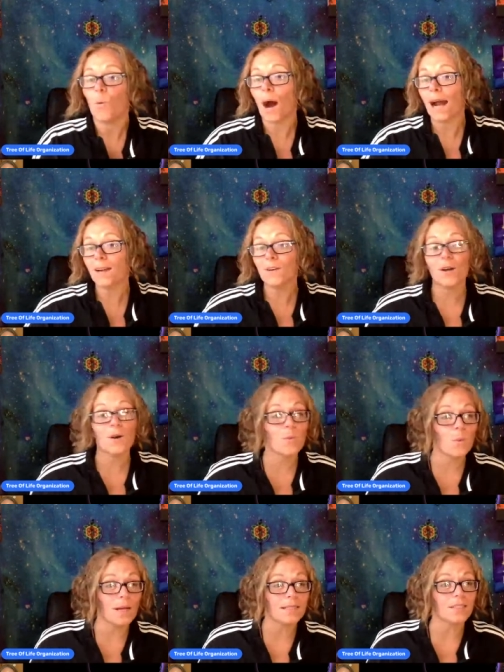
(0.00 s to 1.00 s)
I don't know
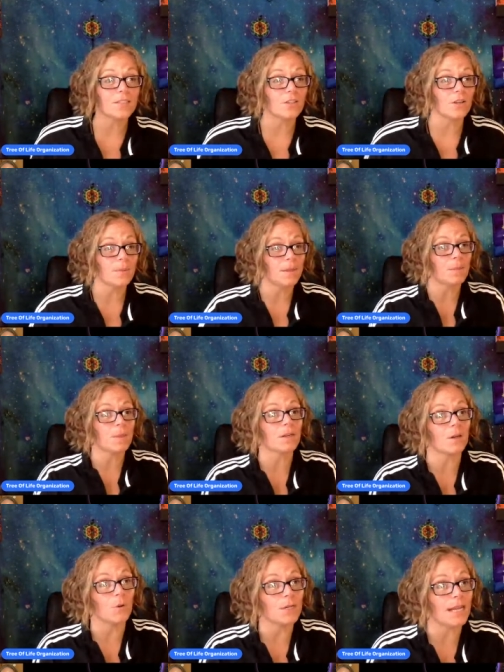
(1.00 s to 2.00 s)
what the star people are
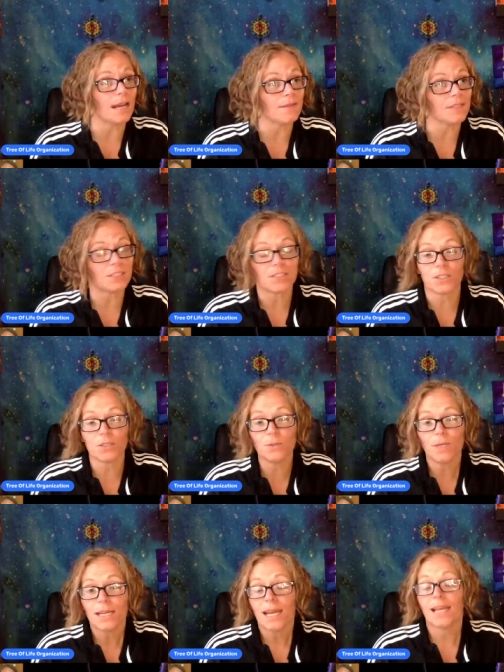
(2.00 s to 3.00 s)
going to have us
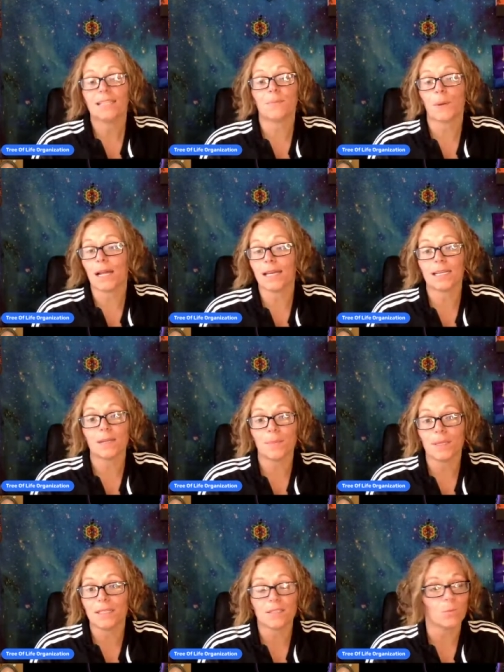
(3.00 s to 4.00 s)
do. It's probably going to
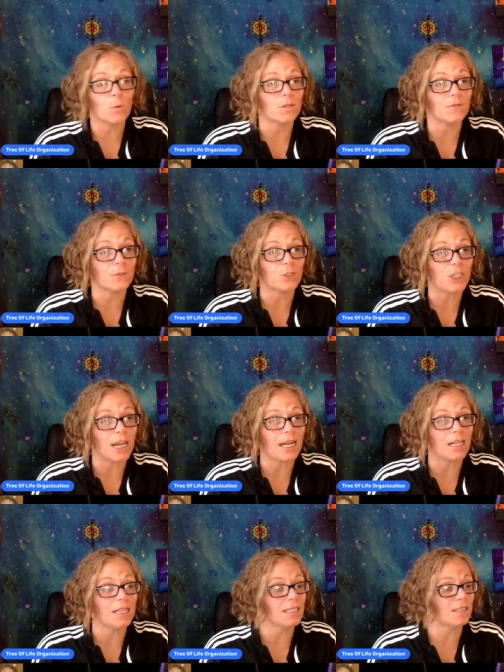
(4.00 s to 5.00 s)
be some wonderful
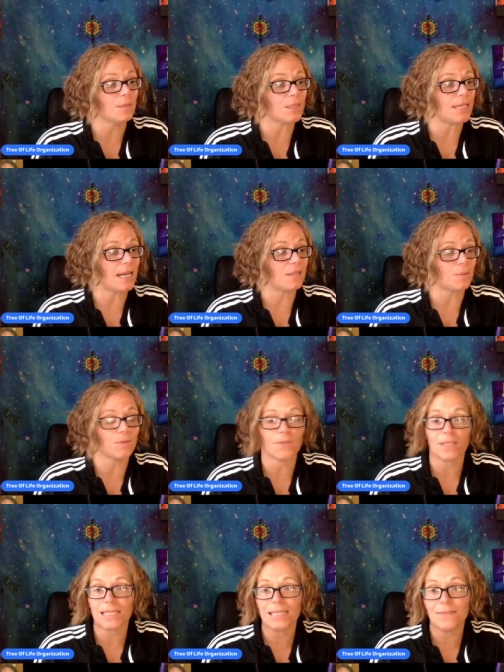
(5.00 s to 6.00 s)
channeling, some attachment
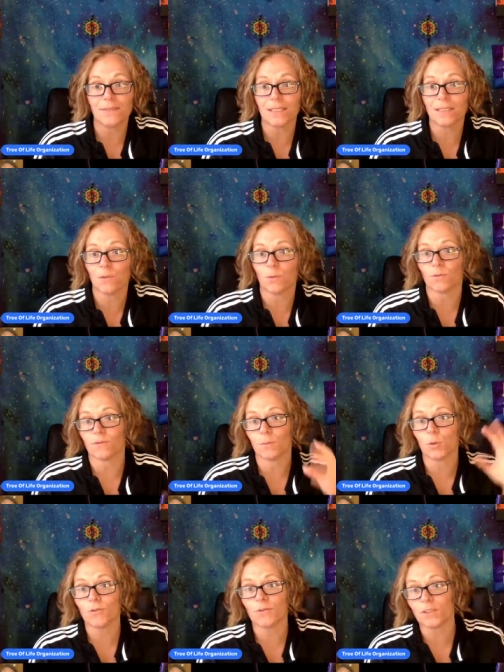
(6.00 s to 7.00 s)
relieving or
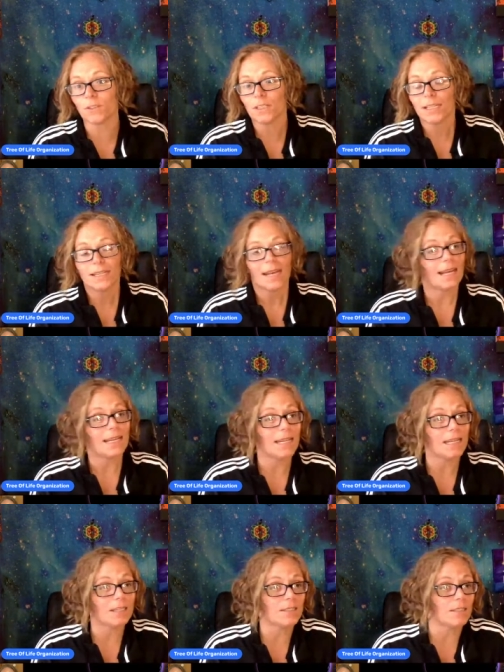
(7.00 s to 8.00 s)
removal, and
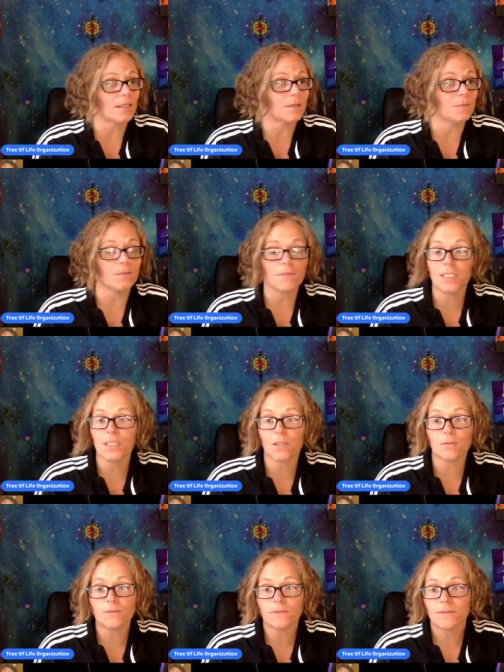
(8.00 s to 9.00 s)
then some,
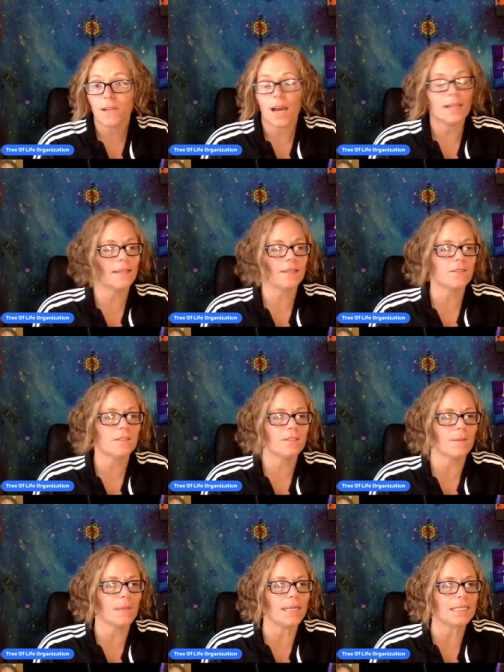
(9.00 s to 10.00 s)
there's
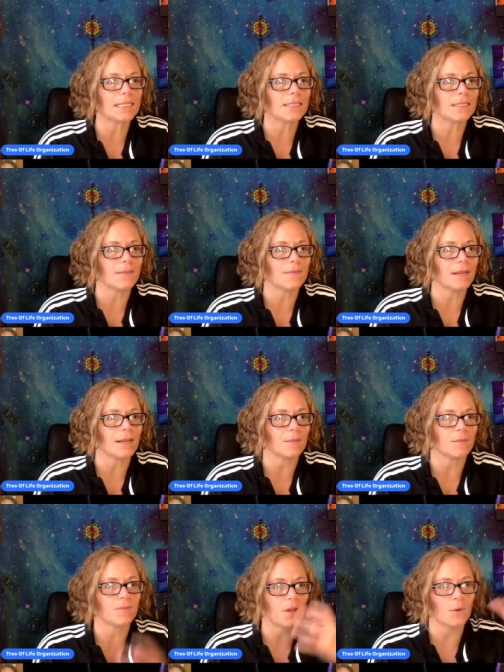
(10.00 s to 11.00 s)
just amazing stuff that
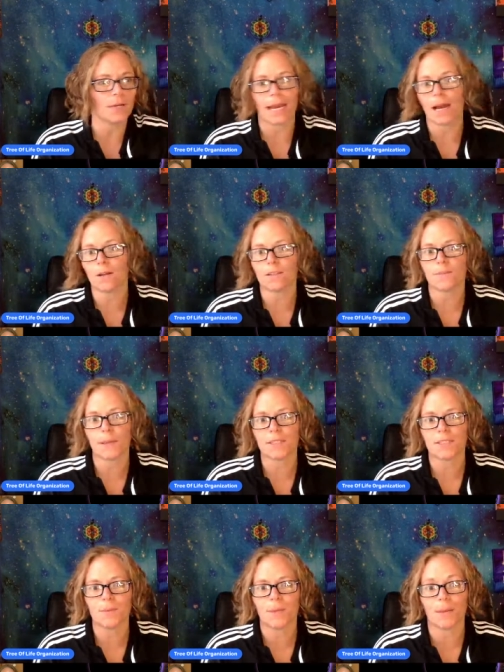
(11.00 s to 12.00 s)
comes flowing out,
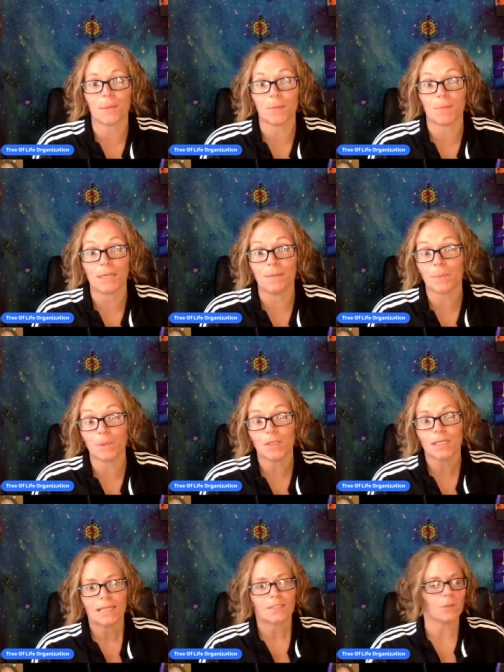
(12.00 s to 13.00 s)
especially when I'm in people.
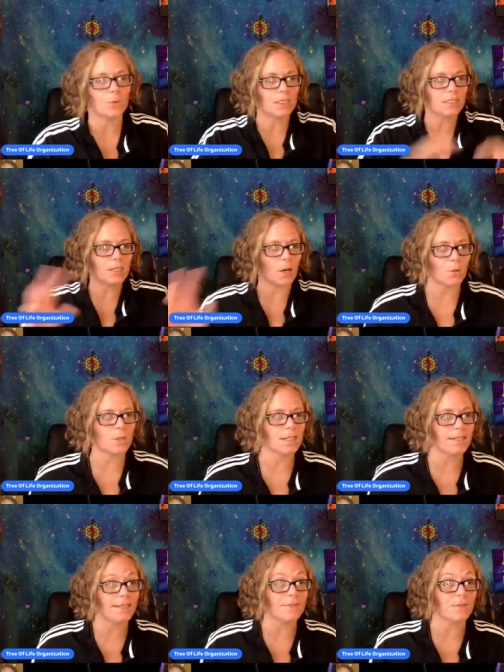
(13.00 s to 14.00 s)
So it's a
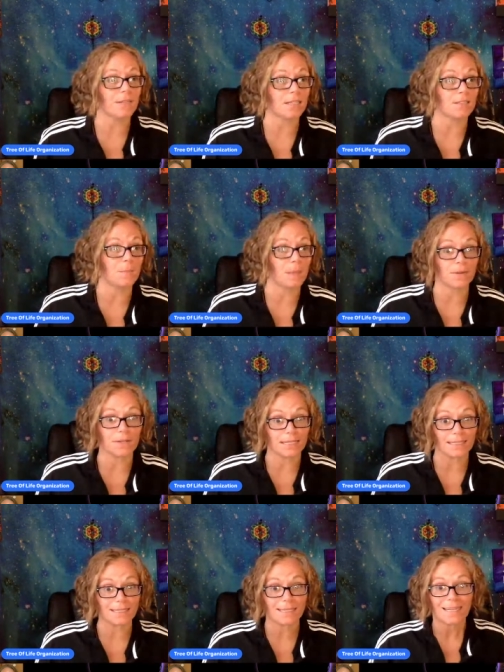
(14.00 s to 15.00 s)
totally different
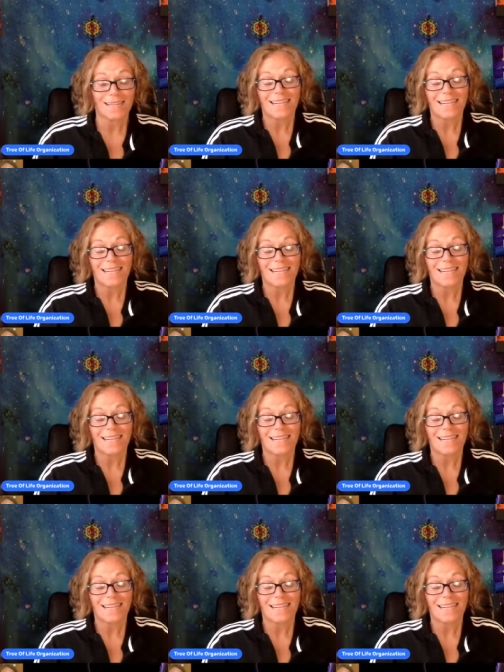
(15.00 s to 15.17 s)
experience.